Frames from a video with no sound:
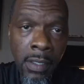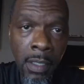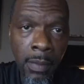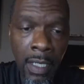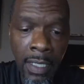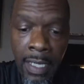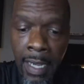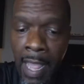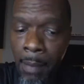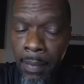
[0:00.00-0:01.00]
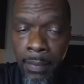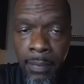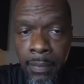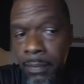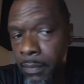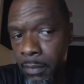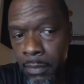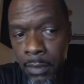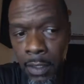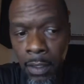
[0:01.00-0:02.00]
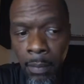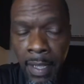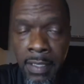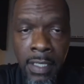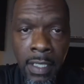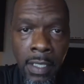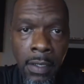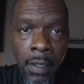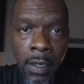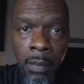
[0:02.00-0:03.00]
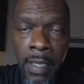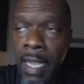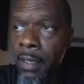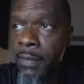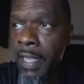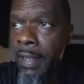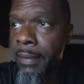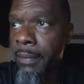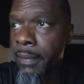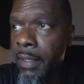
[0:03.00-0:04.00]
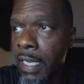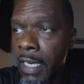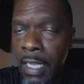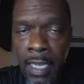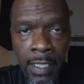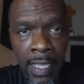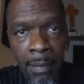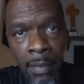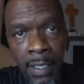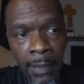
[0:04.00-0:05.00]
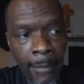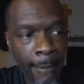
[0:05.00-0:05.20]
something like that happen, basically you're going to be out of that money,